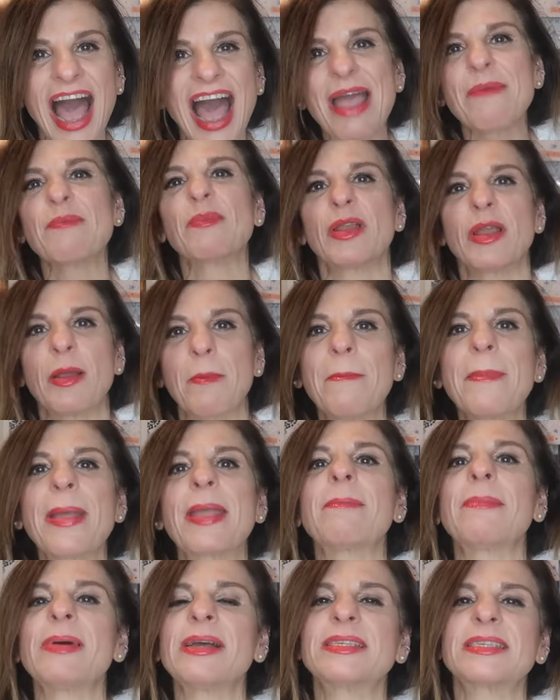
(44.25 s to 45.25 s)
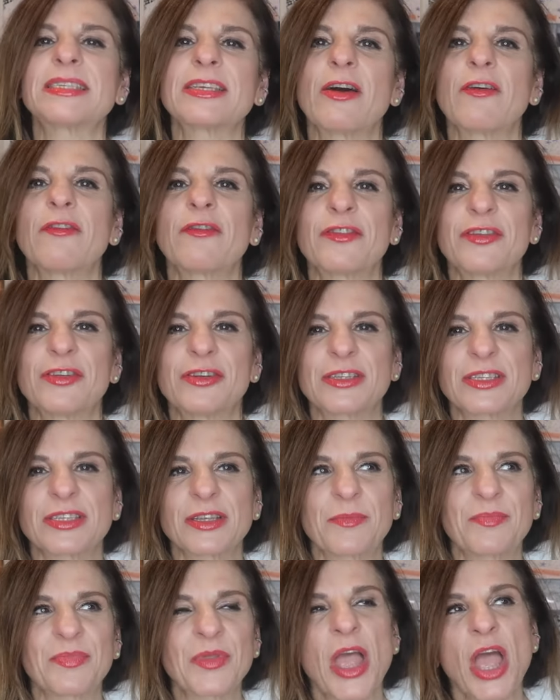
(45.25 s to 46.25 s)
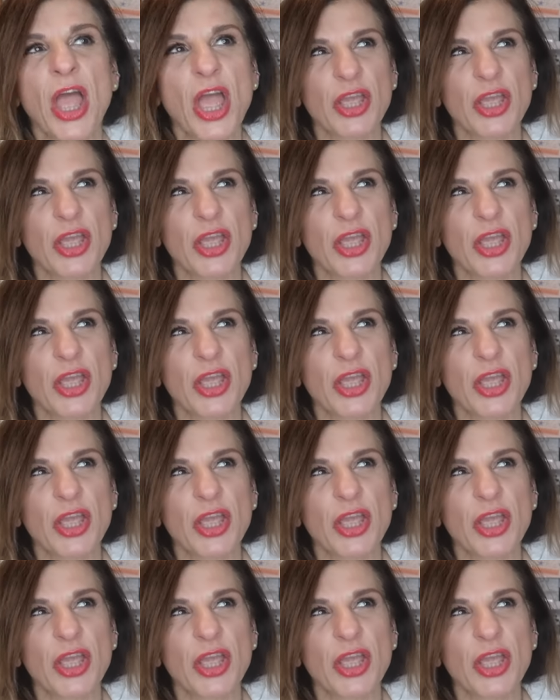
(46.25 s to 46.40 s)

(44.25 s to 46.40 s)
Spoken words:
I'm going to make myself use them.